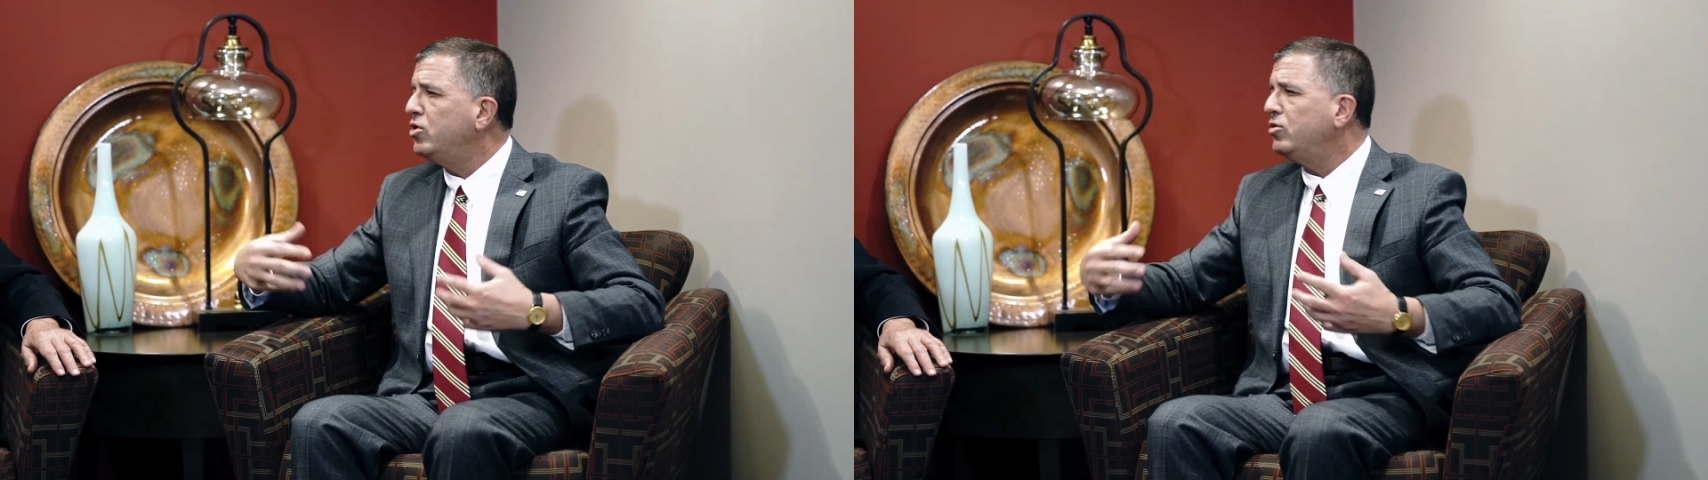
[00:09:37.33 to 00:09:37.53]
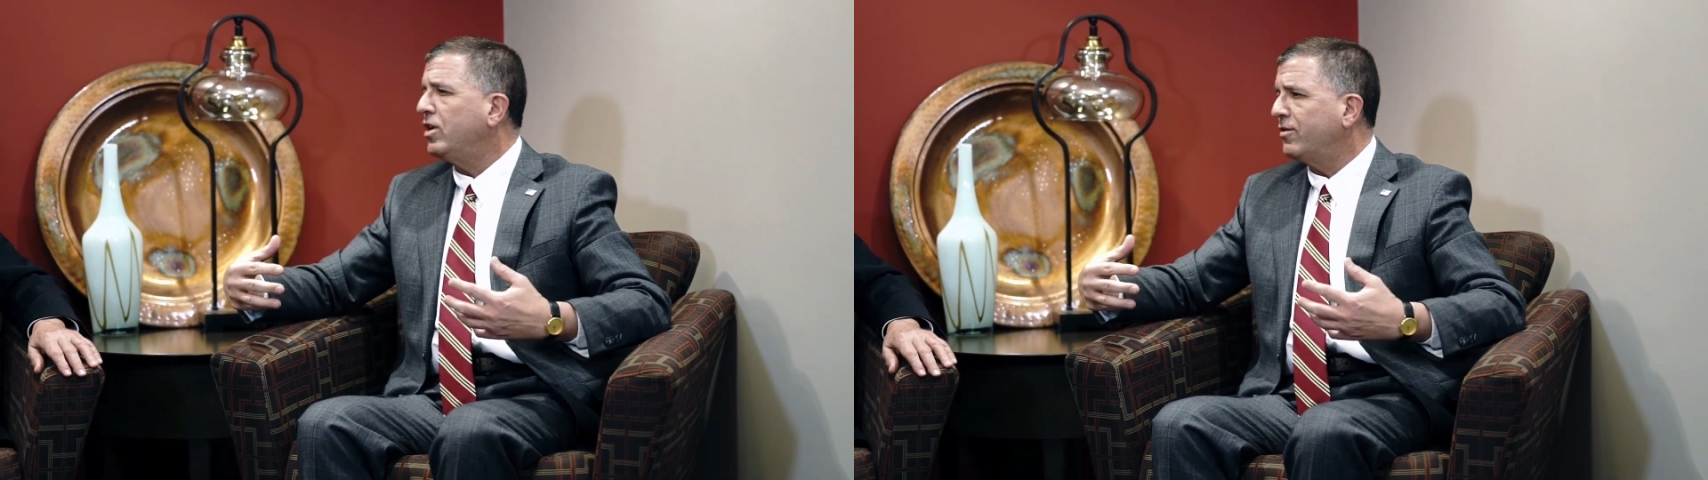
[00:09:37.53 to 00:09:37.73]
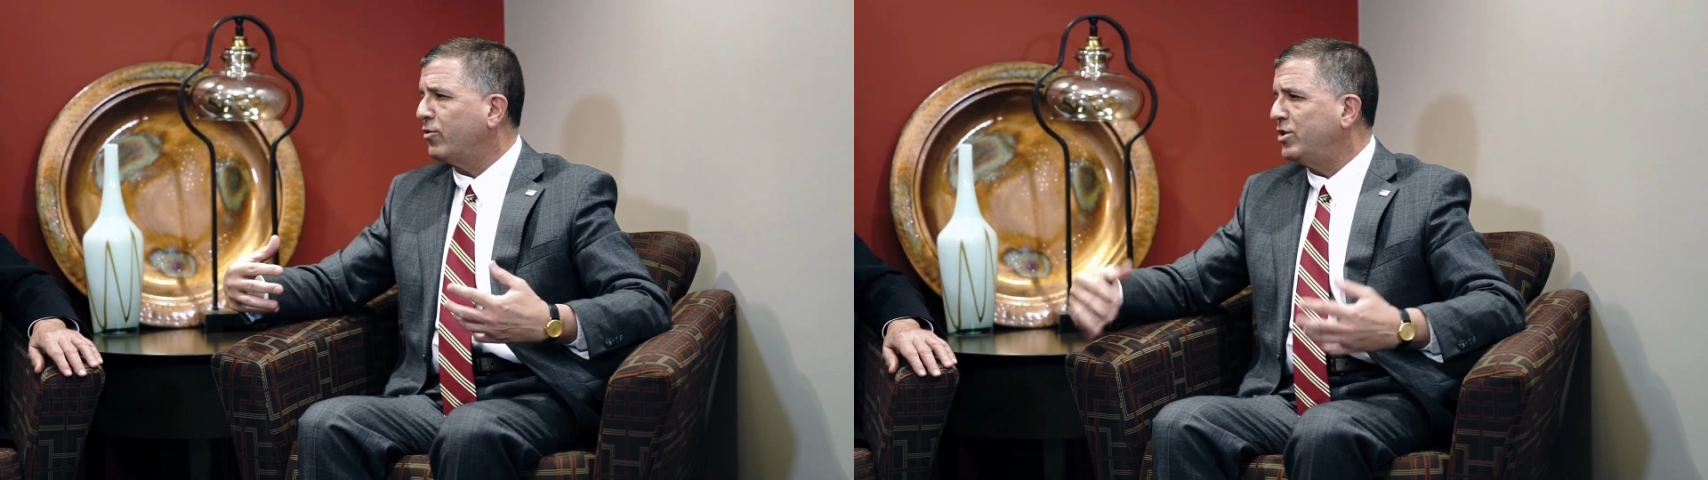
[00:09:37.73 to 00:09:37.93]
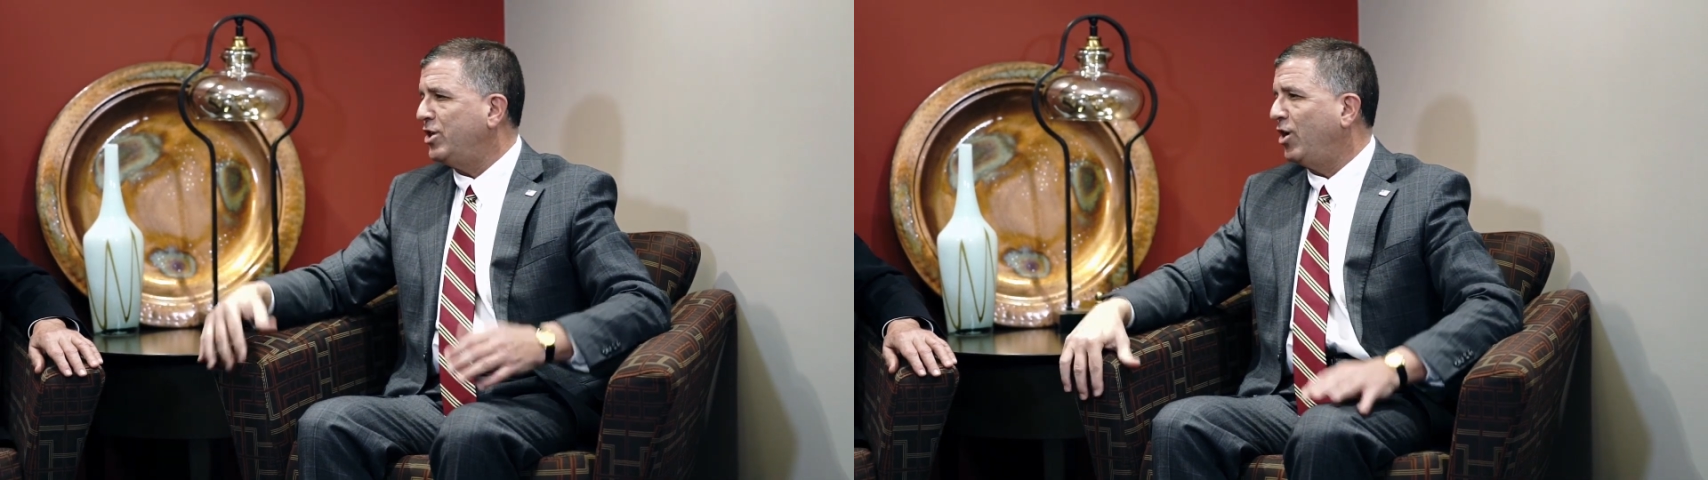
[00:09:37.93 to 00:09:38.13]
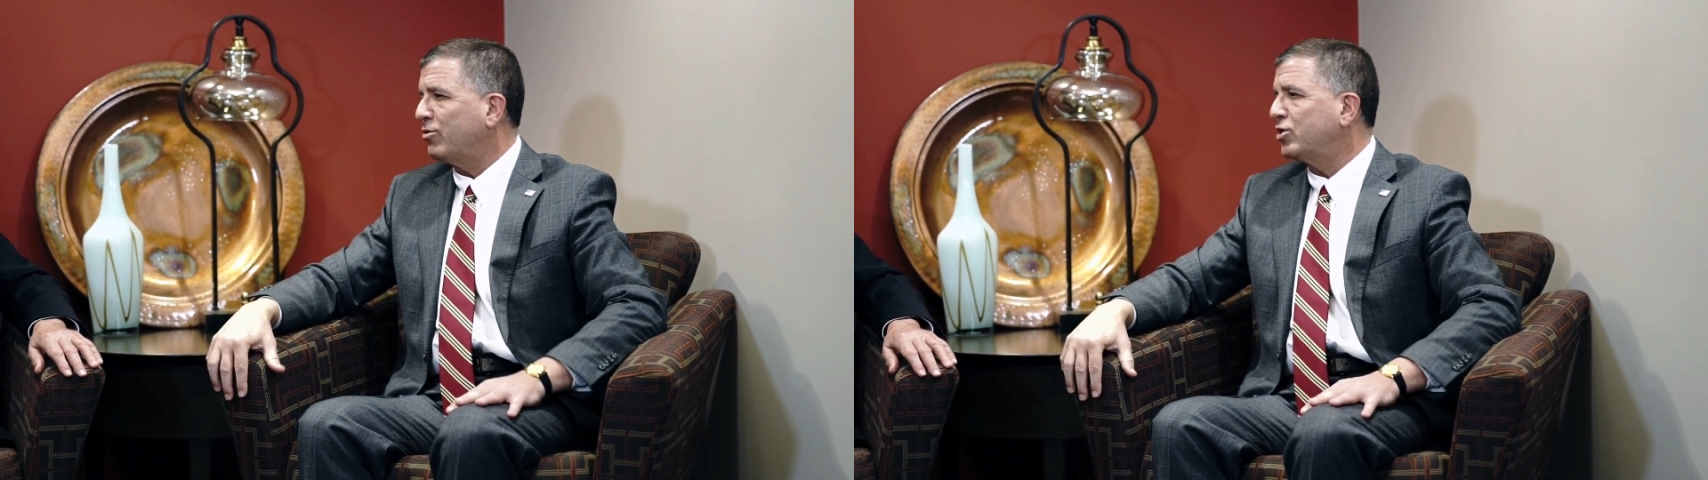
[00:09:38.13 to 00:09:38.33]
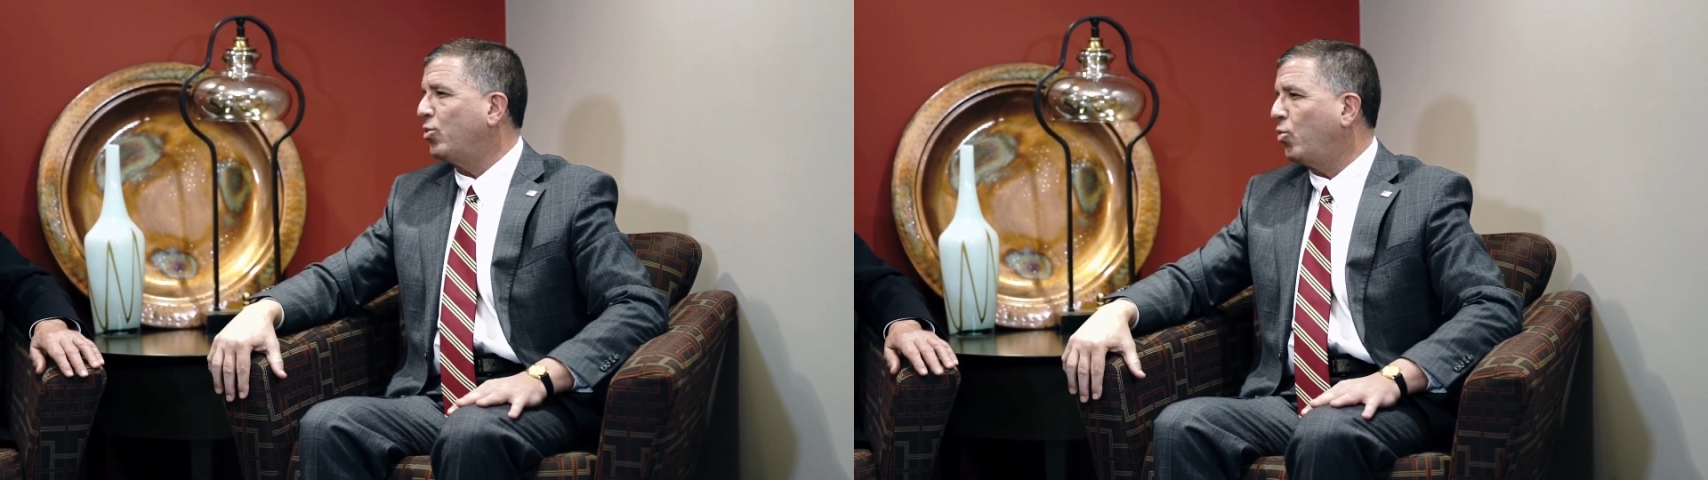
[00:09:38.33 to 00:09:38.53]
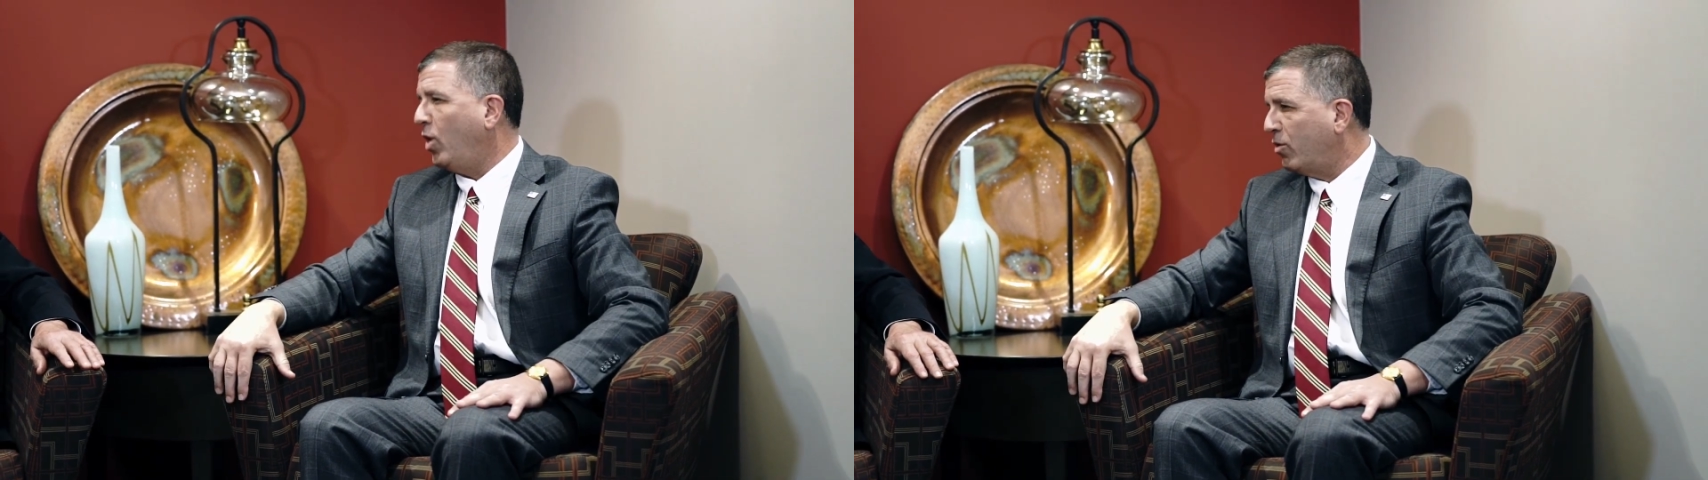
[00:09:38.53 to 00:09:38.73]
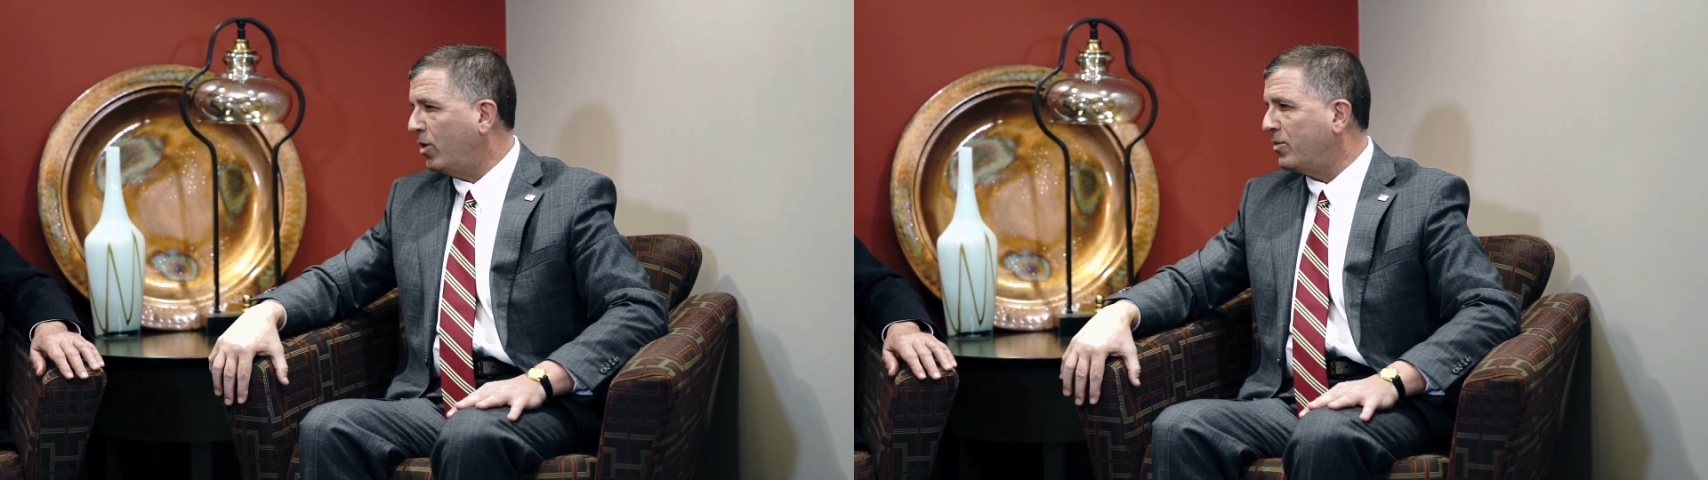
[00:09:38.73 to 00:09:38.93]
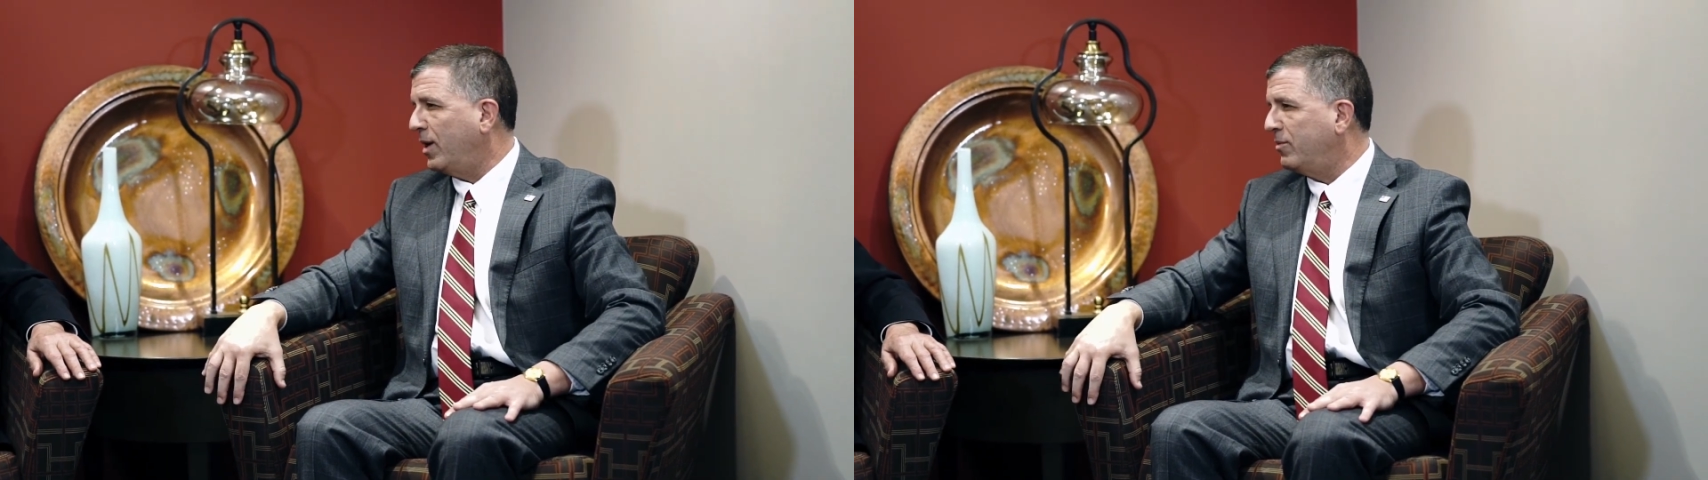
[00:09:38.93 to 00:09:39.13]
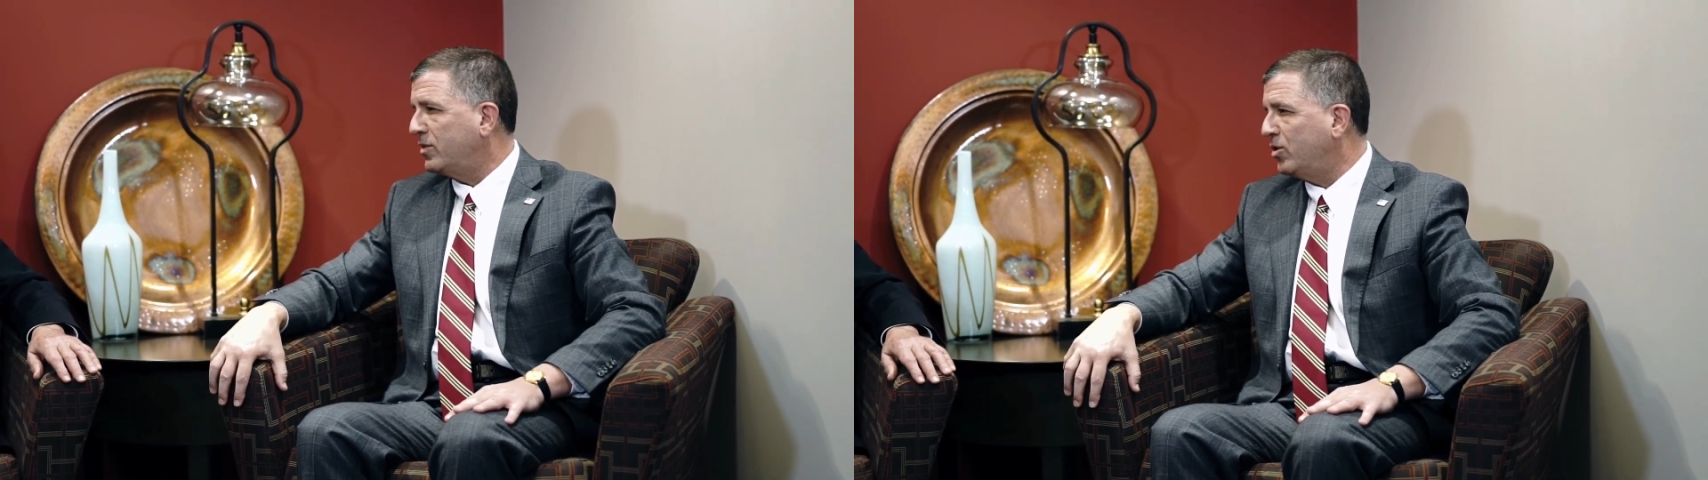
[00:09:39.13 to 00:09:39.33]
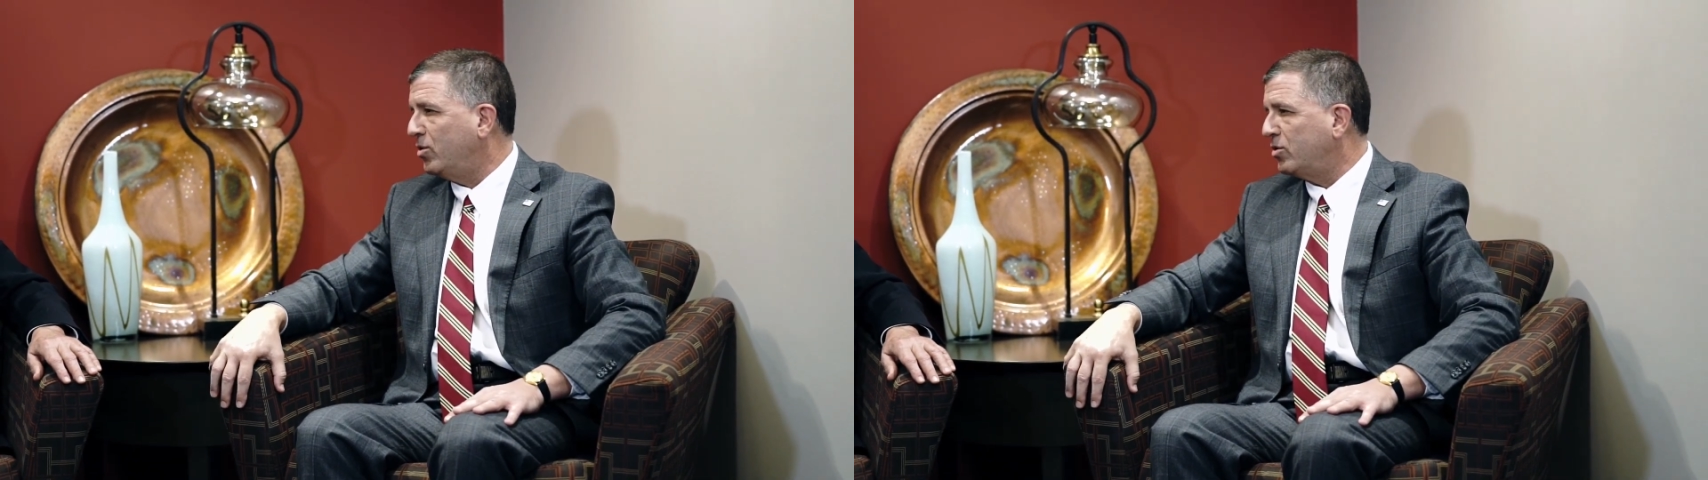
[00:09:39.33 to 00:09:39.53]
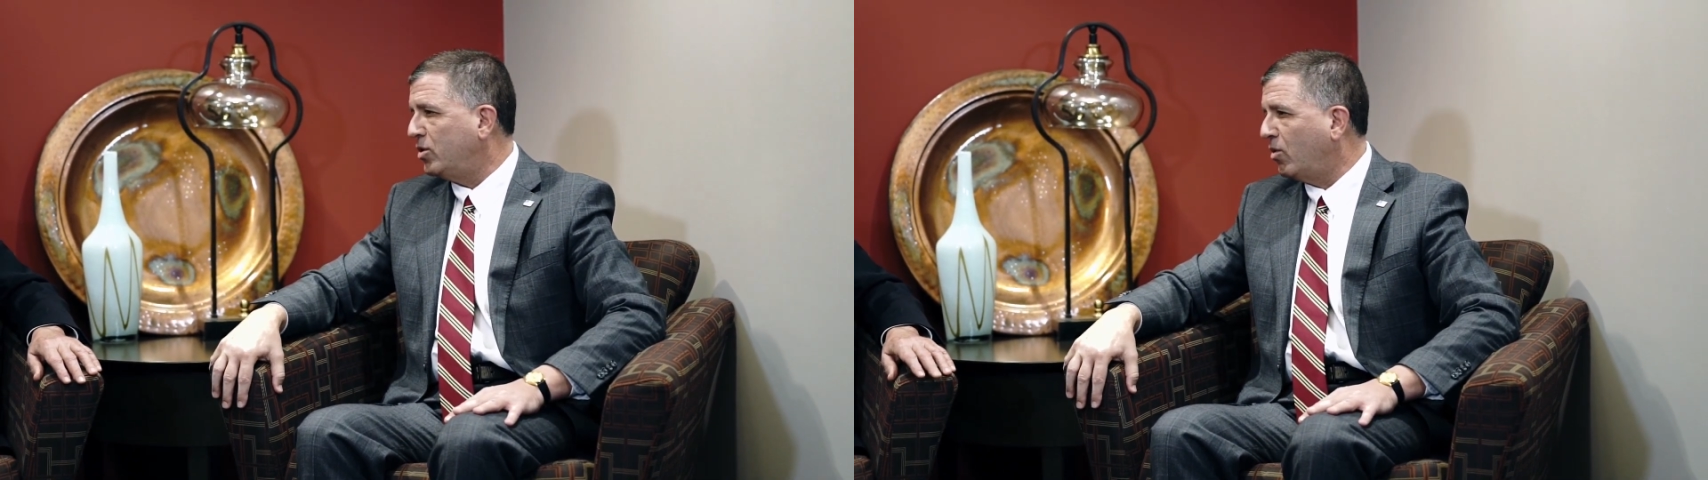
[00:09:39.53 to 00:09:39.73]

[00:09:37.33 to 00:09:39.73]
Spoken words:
new delivery channels to welcome them to